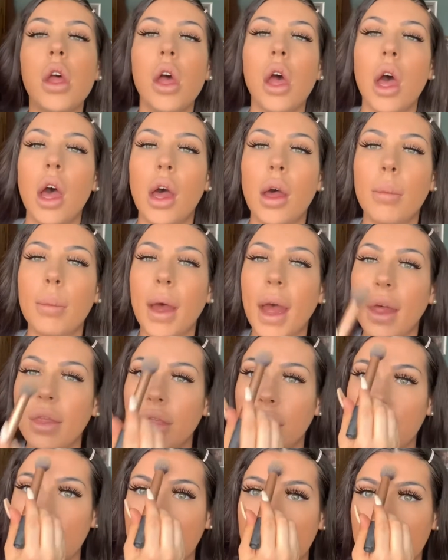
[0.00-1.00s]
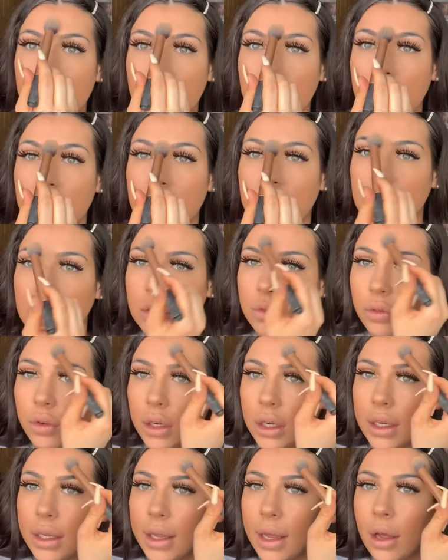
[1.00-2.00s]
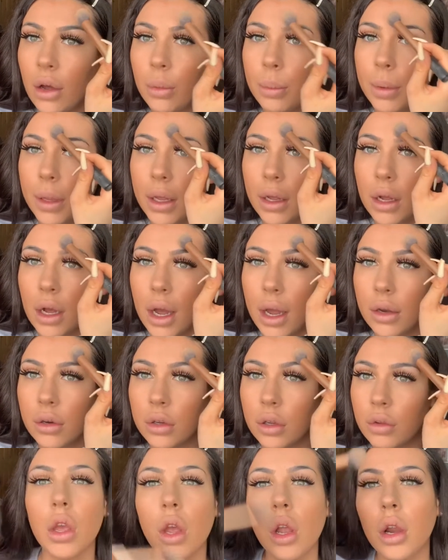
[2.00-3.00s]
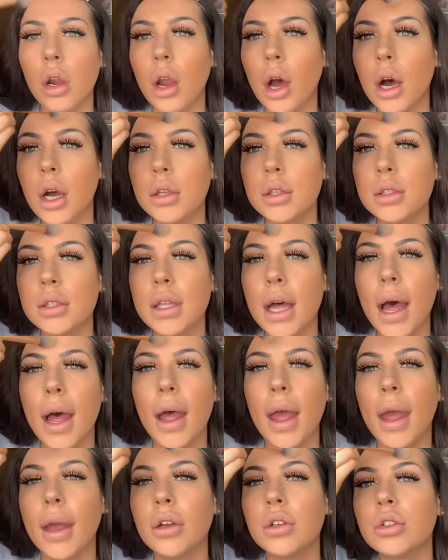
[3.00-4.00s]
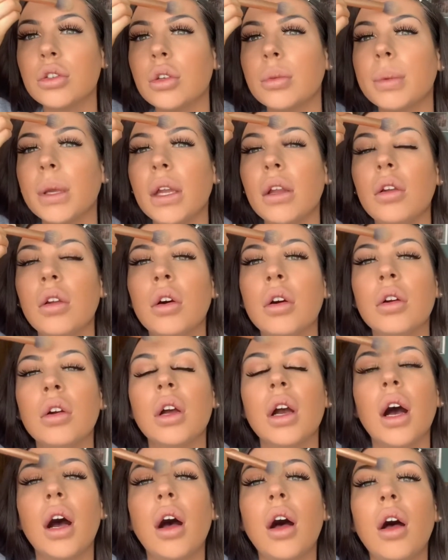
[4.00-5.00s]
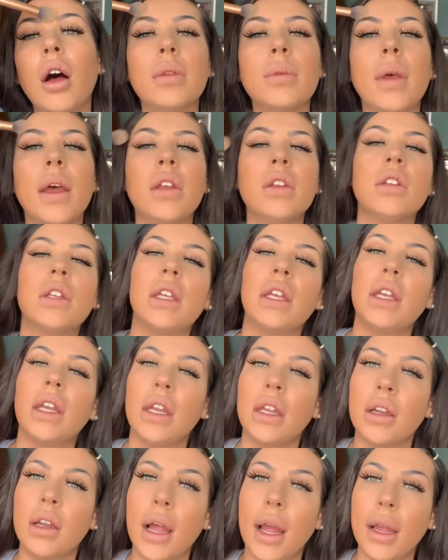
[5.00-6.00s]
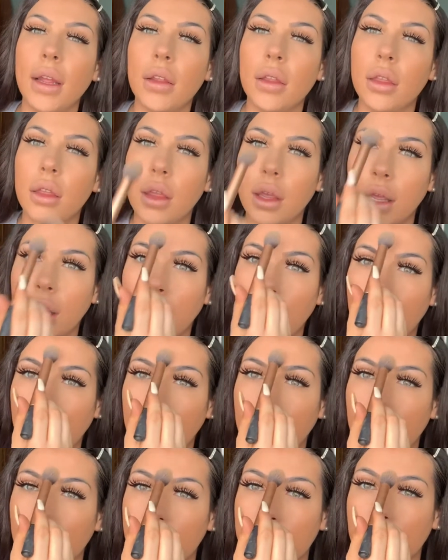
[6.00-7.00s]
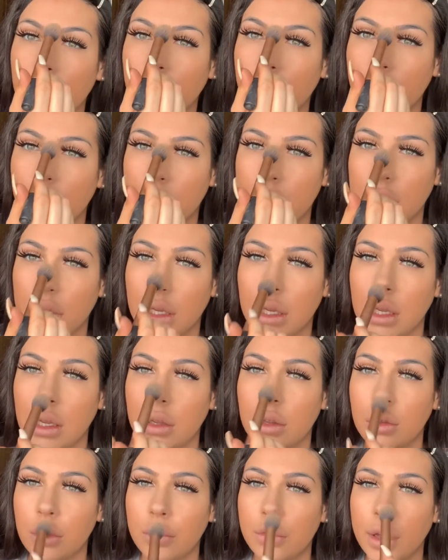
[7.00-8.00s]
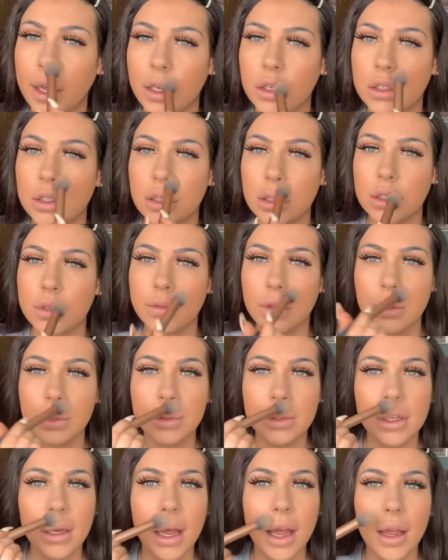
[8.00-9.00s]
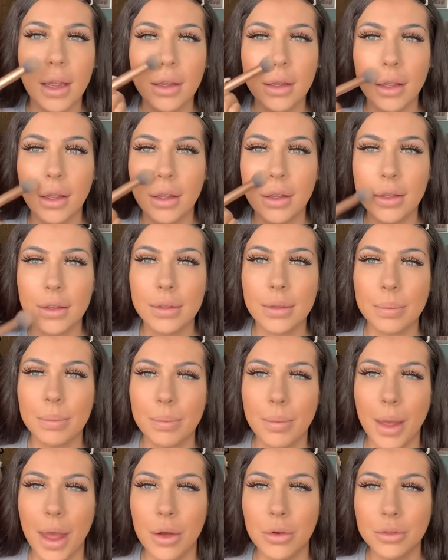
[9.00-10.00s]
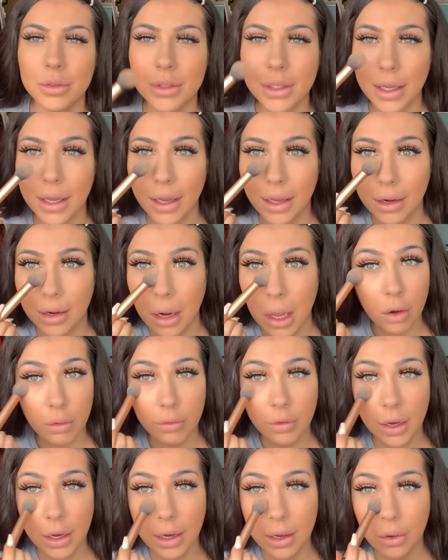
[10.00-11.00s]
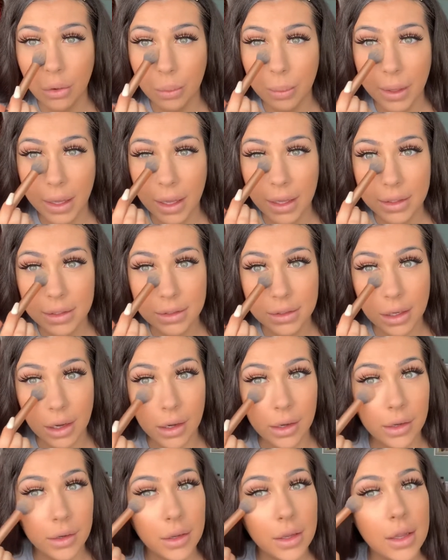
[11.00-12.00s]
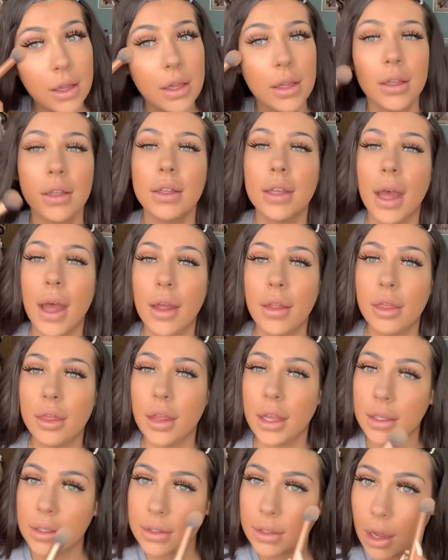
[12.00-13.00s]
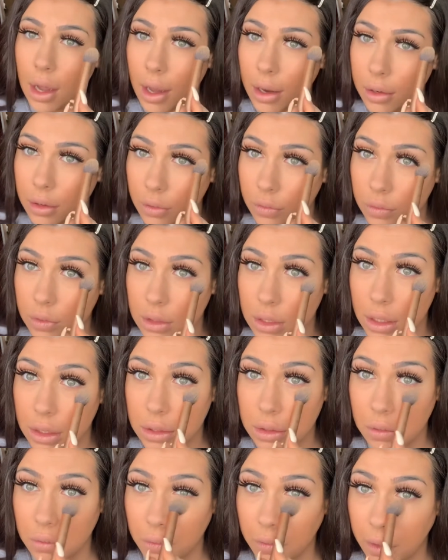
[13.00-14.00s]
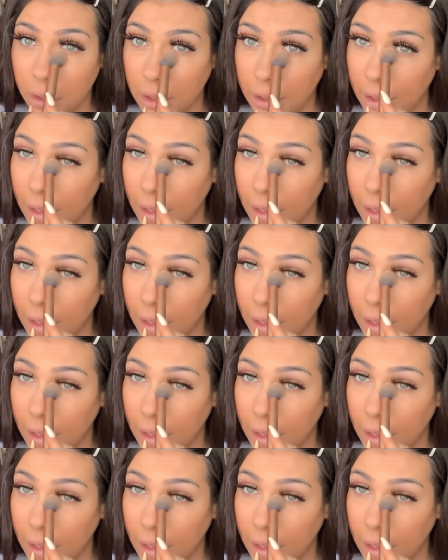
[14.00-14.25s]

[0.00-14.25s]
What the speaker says: and this just did really help it kind of last that extra bit longer, especially in like the heat, because obviously your face just feels like it's melting off a little bit. So yeah, this kind of did really